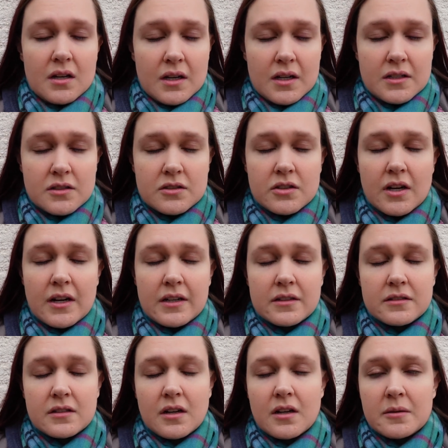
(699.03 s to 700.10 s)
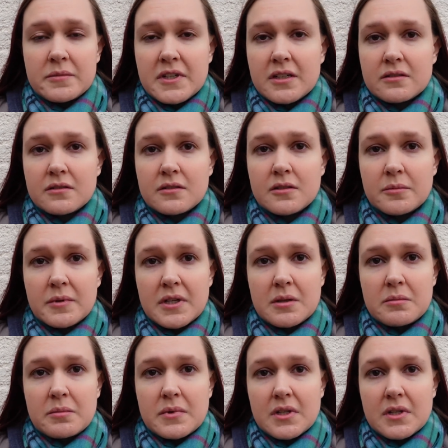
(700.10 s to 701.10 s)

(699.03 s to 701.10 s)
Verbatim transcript: and try and calm down a little bit.